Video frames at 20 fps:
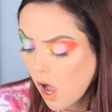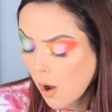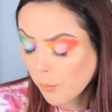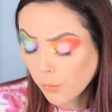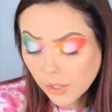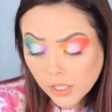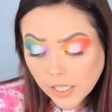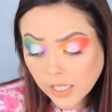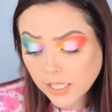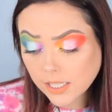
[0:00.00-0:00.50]
I'm
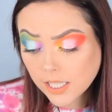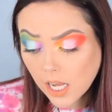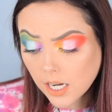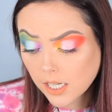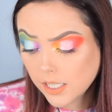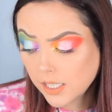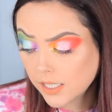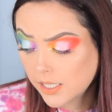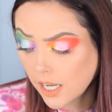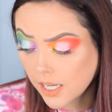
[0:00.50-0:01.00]
really
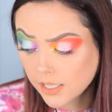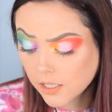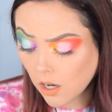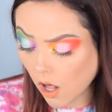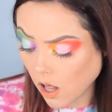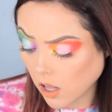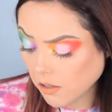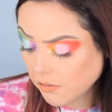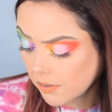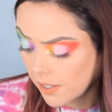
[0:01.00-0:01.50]
excited to test
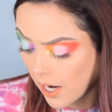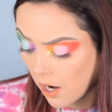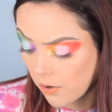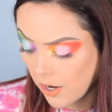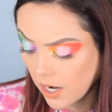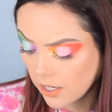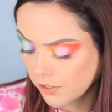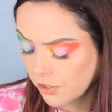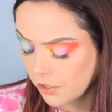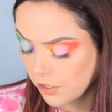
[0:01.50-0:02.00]
all of it out
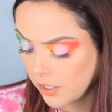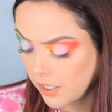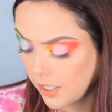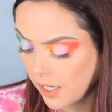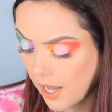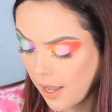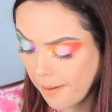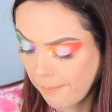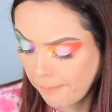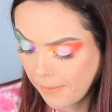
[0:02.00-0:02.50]

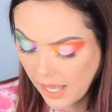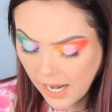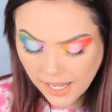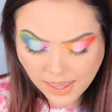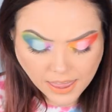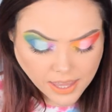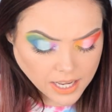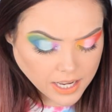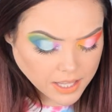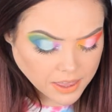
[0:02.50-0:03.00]
actually. And I
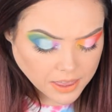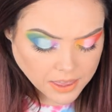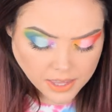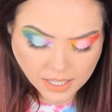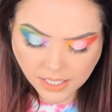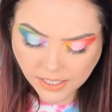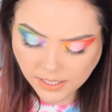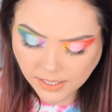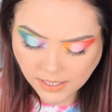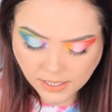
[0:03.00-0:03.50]
think
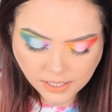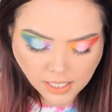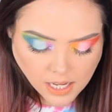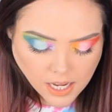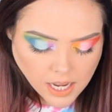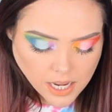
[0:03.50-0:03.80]
this,